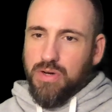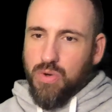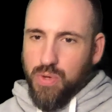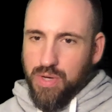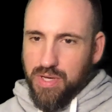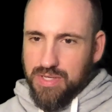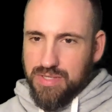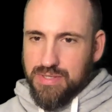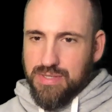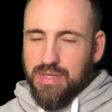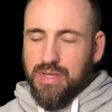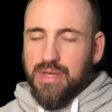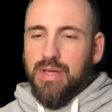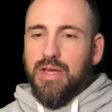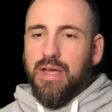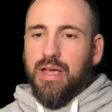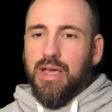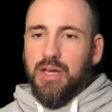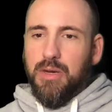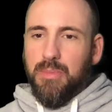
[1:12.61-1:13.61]
Quist
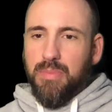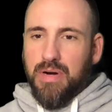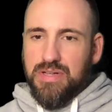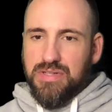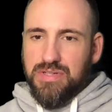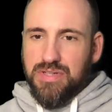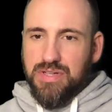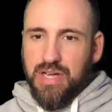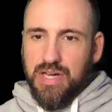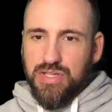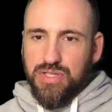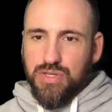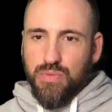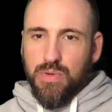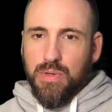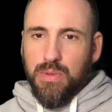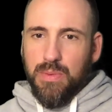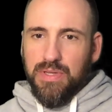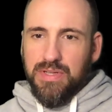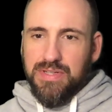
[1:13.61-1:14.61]
and a presentation
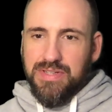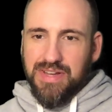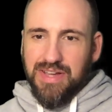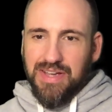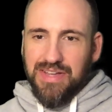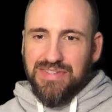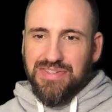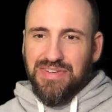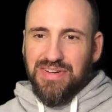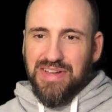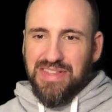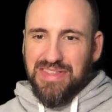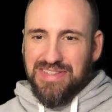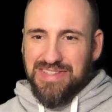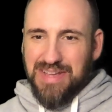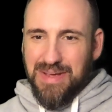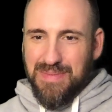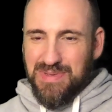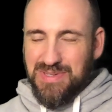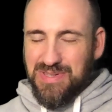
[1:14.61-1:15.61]
we will discuss during
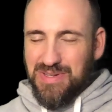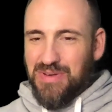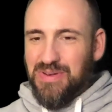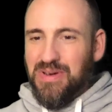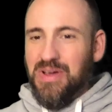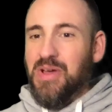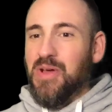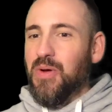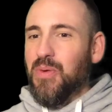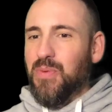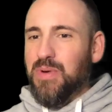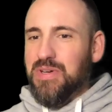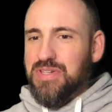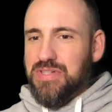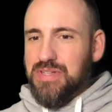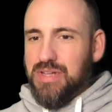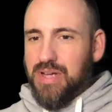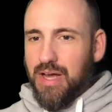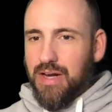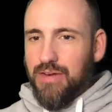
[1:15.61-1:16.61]
this episode, which
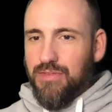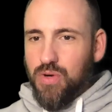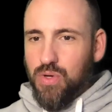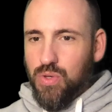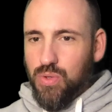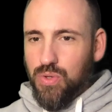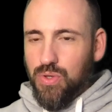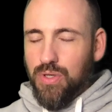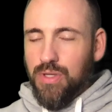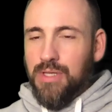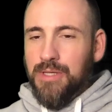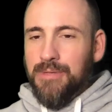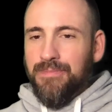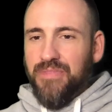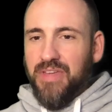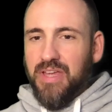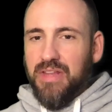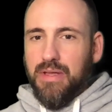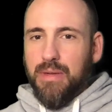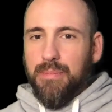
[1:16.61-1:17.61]
is kind of cool
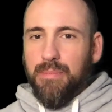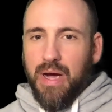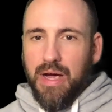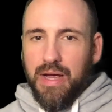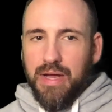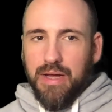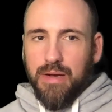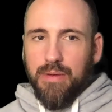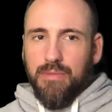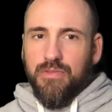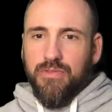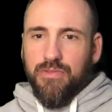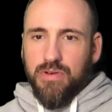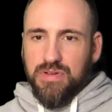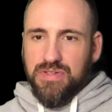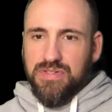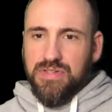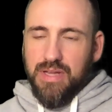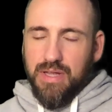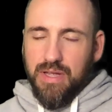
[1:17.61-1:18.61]
in that my
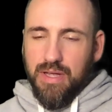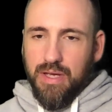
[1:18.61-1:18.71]
first